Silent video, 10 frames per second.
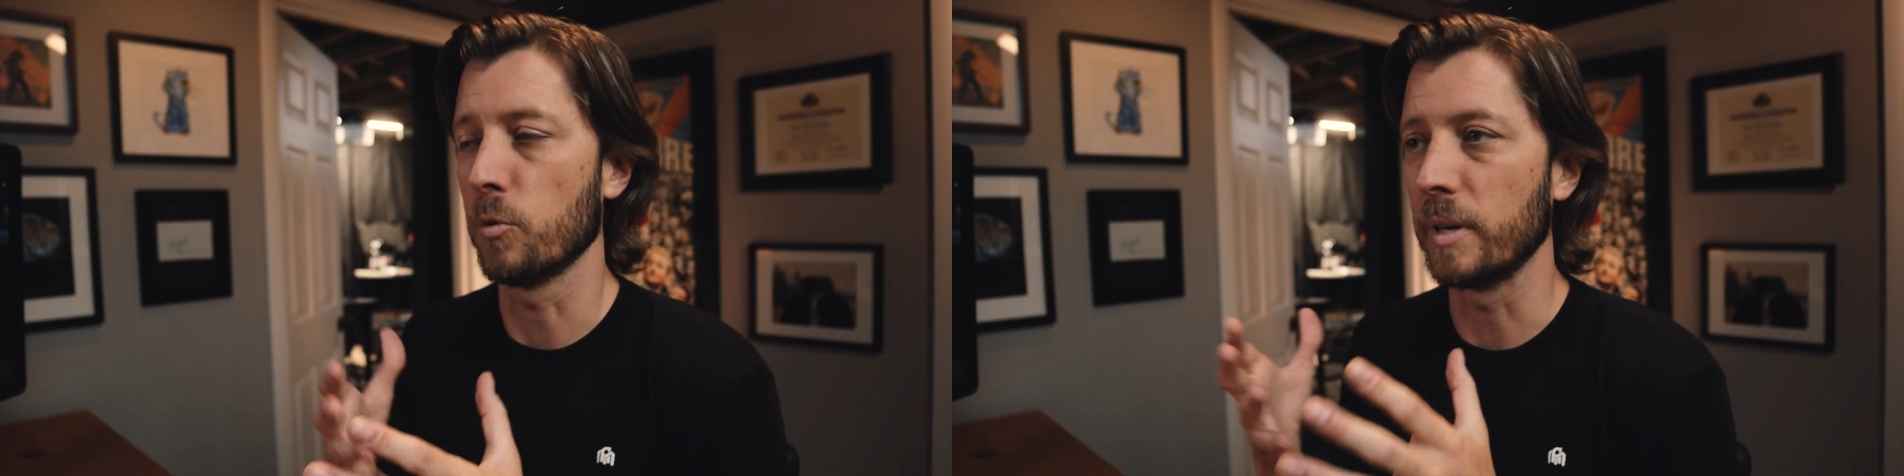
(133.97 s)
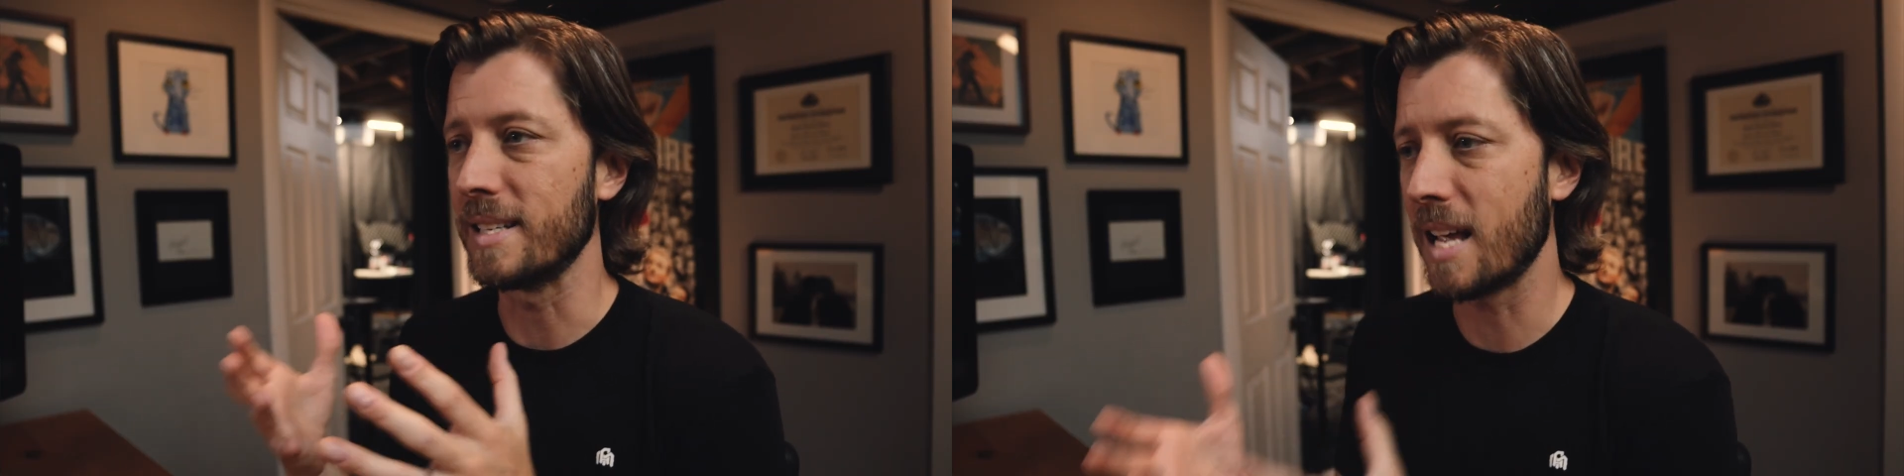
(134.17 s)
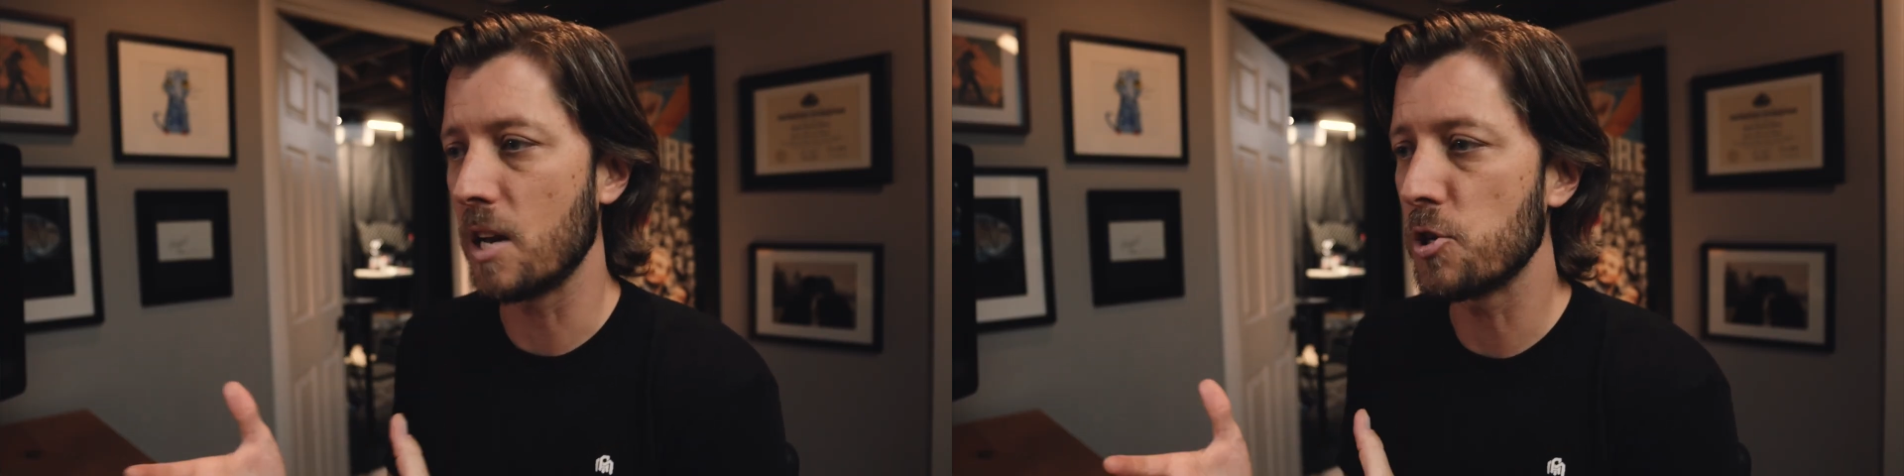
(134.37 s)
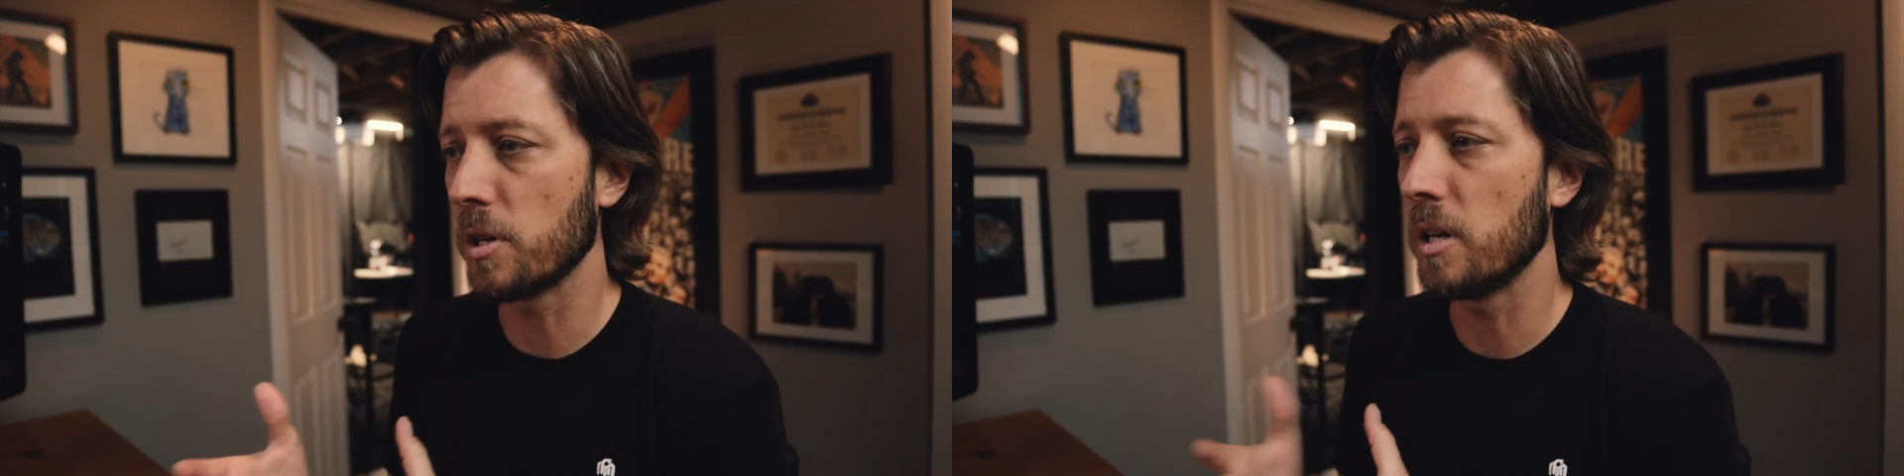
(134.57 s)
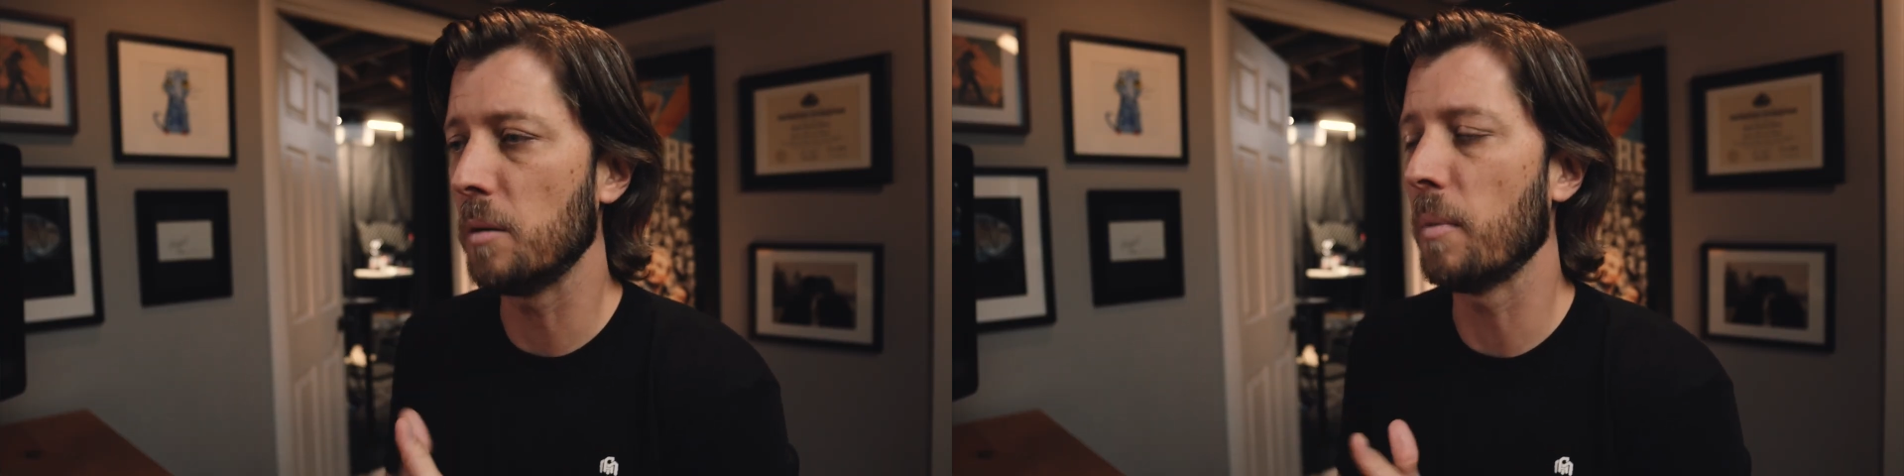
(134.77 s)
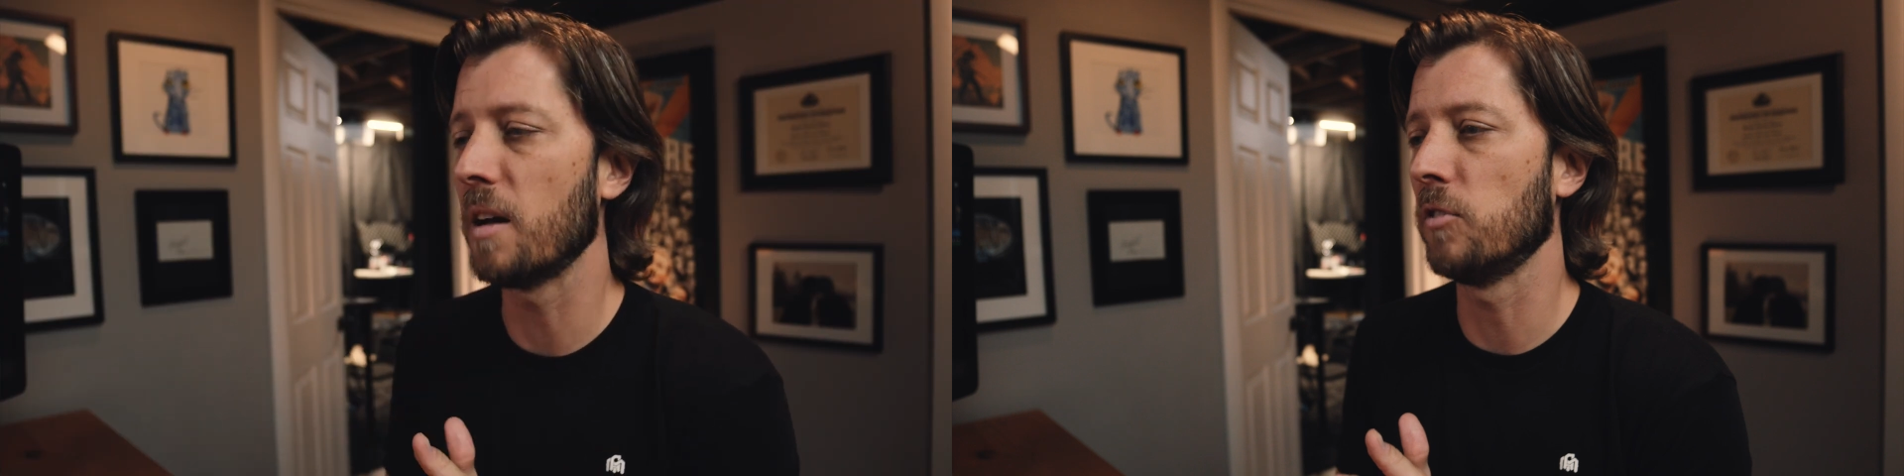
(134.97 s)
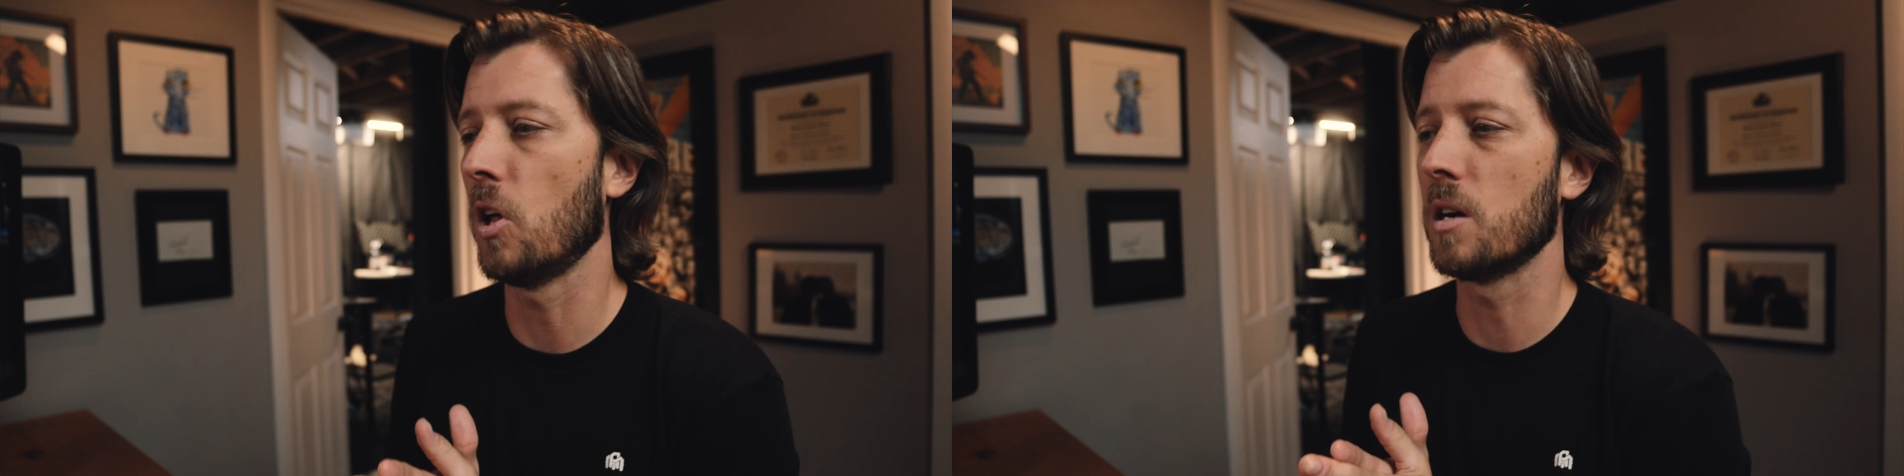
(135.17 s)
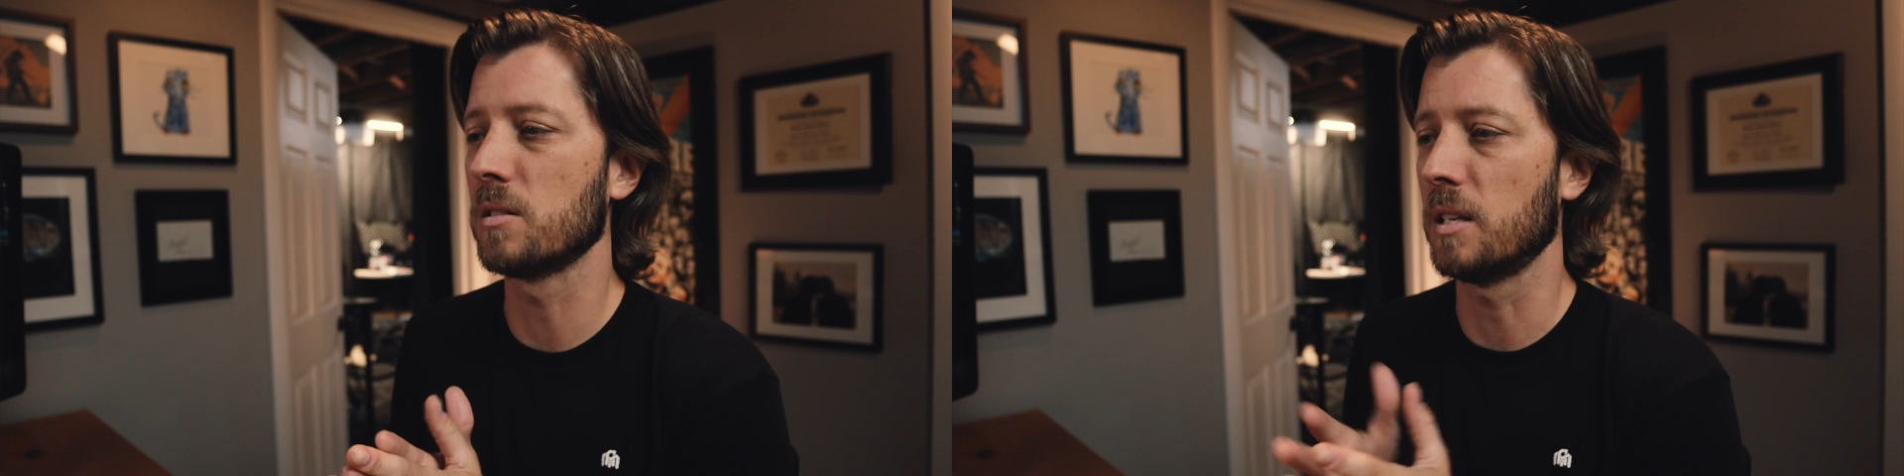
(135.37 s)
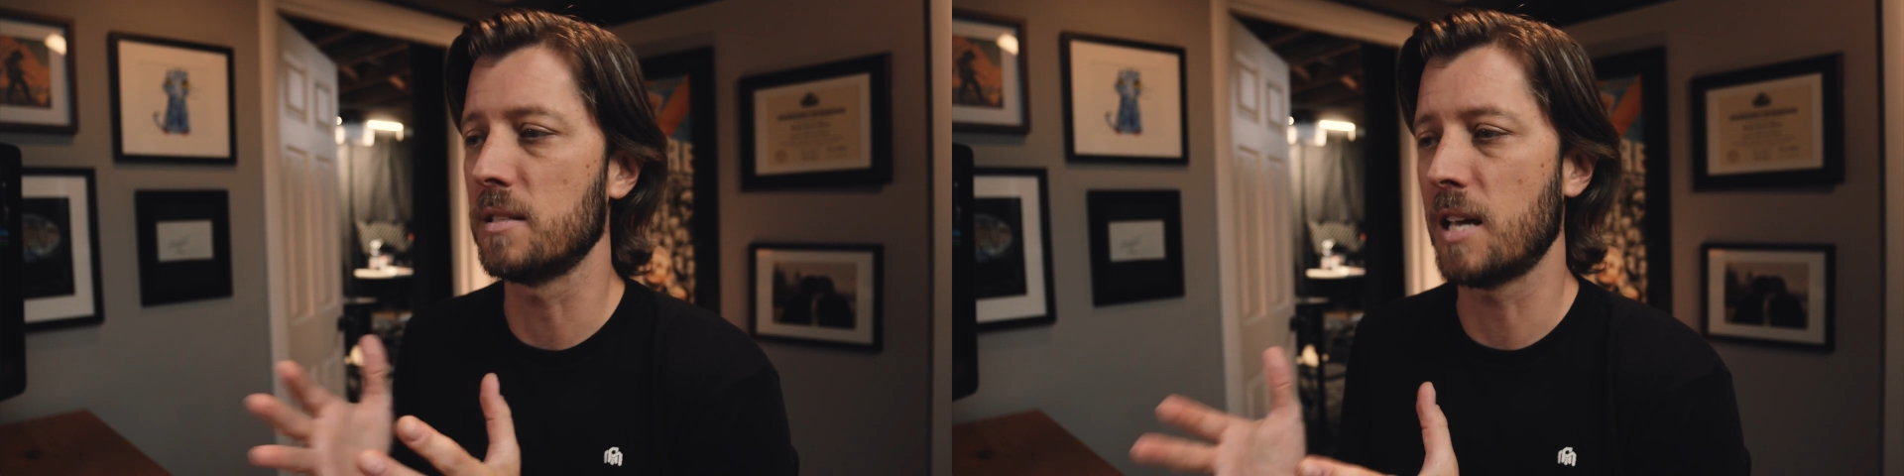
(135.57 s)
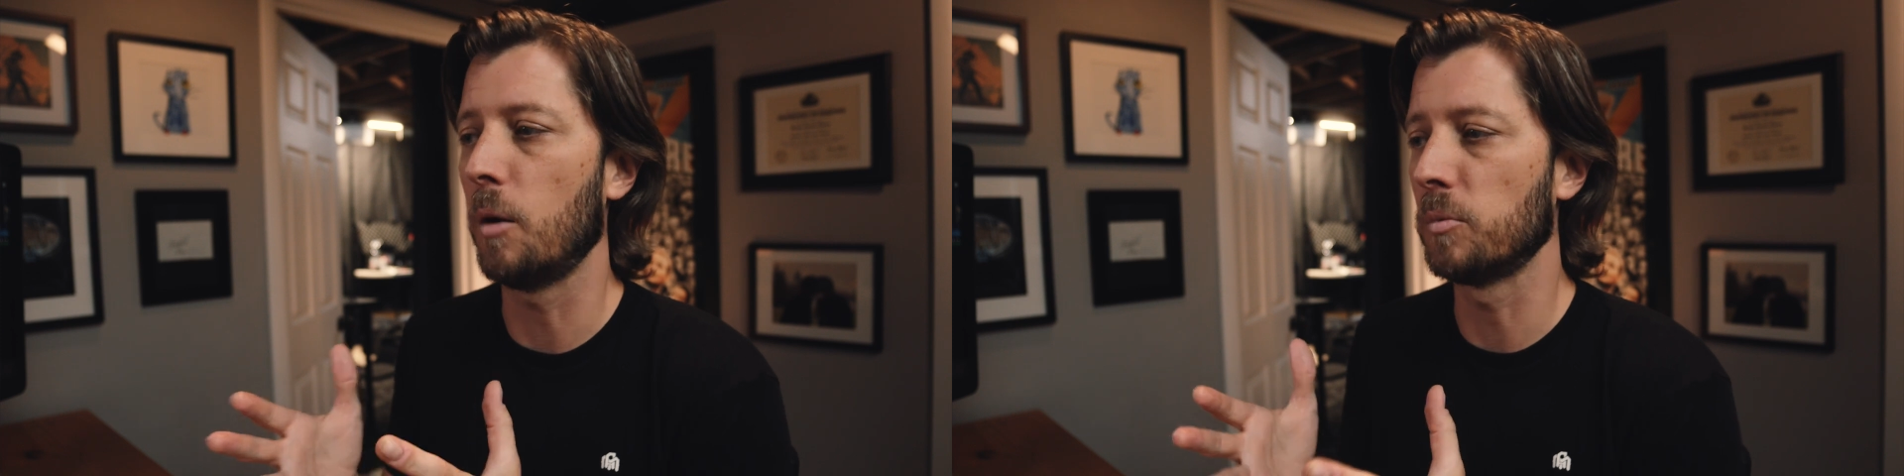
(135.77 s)
retention in my vlogs and
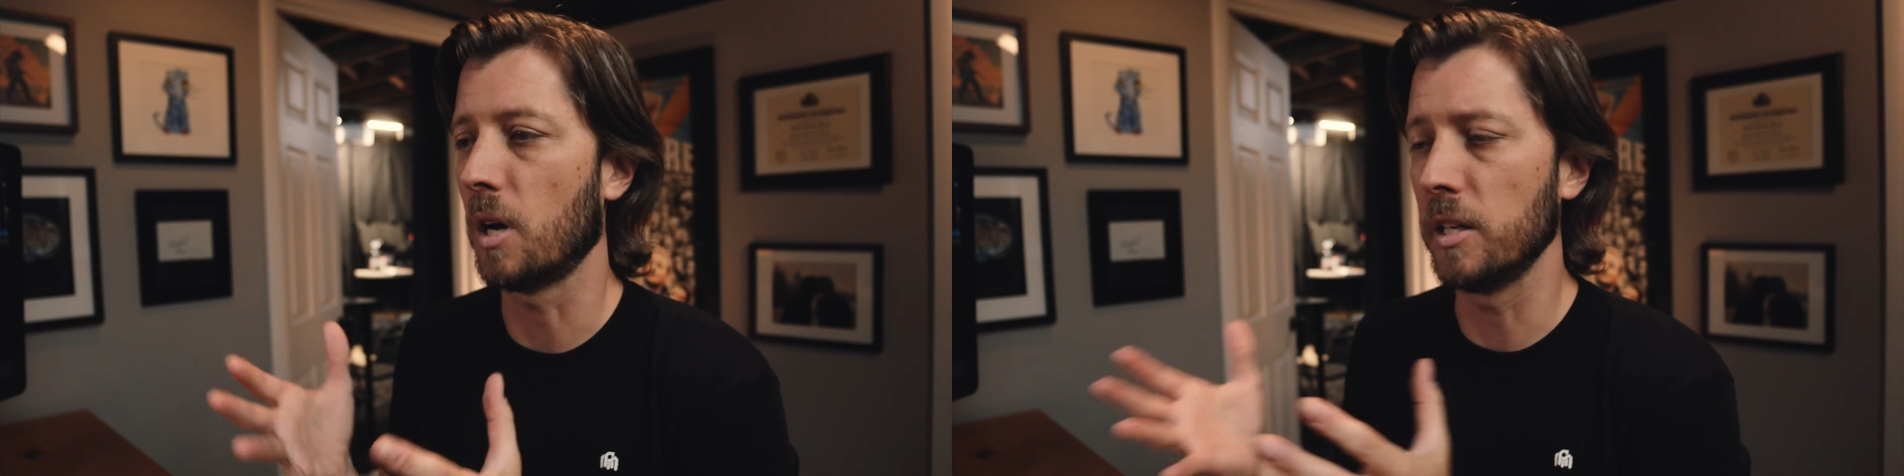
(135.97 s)
it's helped